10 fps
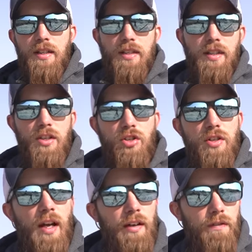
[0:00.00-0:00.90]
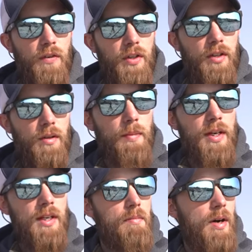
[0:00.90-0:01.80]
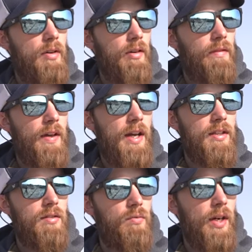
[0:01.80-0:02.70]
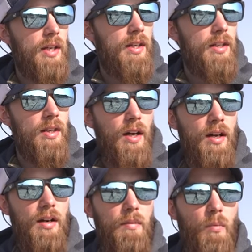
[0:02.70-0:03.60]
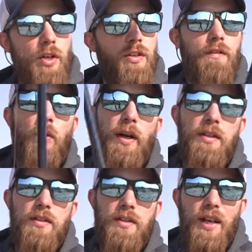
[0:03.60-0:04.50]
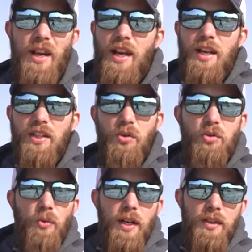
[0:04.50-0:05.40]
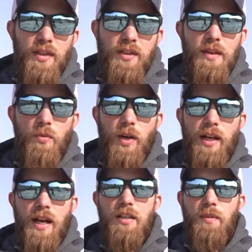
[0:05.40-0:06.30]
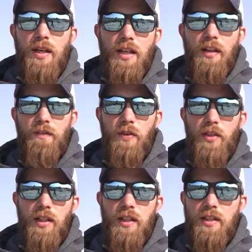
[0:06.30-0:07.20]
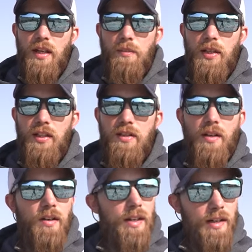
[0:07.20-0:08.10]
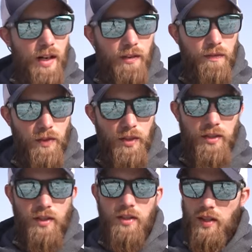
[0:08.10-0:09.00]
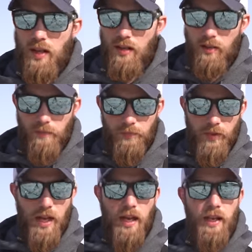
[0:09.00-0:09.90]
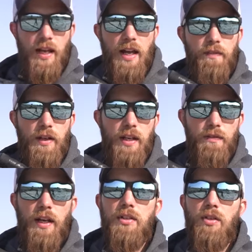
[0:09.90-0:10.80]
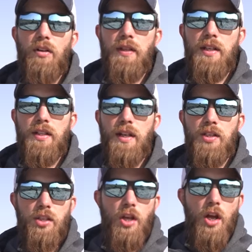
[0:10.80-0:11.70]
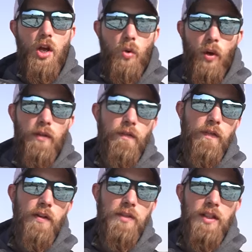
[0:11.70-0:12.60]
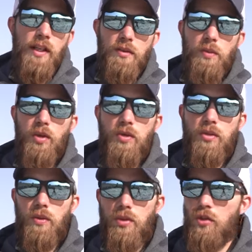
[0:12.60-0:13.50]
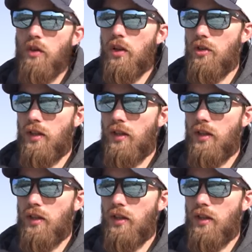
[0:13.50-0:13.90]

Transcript: Siege 9-foot medium moderate fast rated 1 to 4 ounce. So it's rated the same way as my 10-foot, except it's on a 9-foot scale, and I have a Vansol VSX 150 as opposed to a 200.